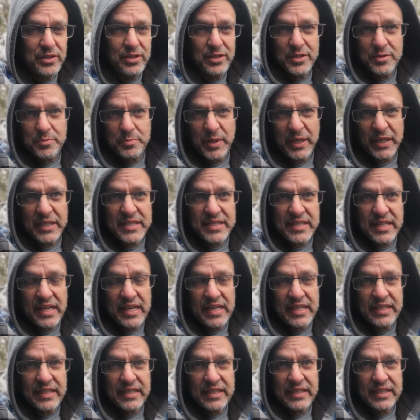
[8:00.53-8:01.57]
you just pick a
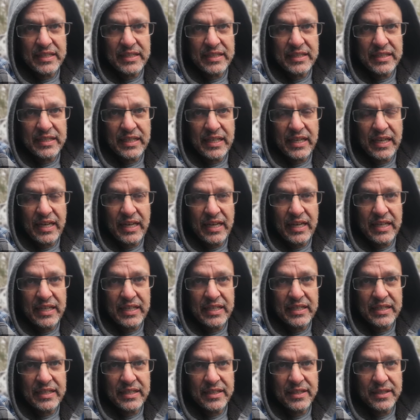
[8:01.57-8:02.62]
site
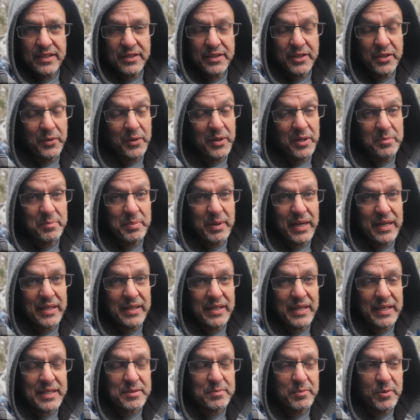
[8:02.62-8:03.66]
and go in and pay in
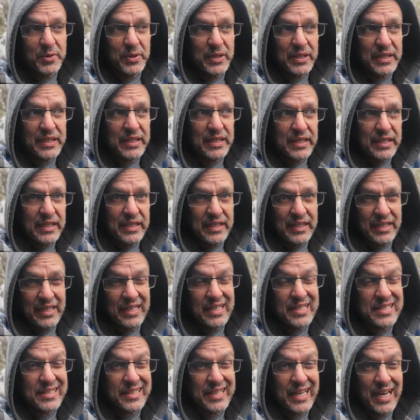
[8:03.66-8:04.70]
the next morning. And
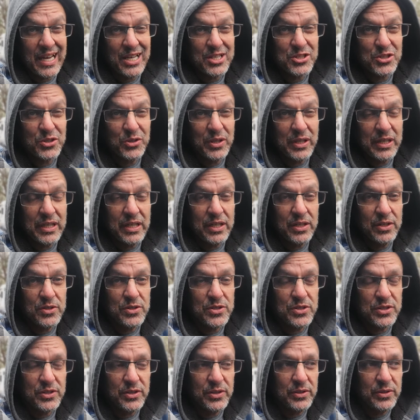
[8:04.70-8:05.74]
it's cash only here,
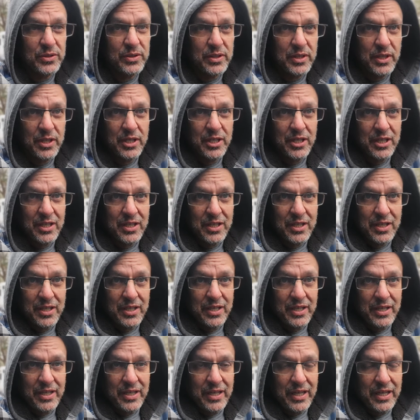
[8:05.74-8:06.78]
so
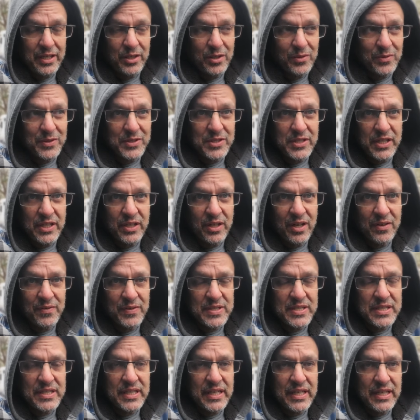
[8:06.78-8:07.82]
heading over to the
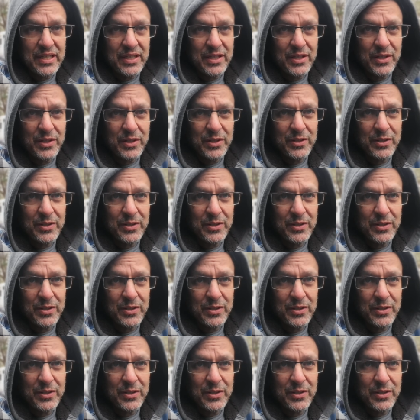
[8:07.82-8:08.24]
office now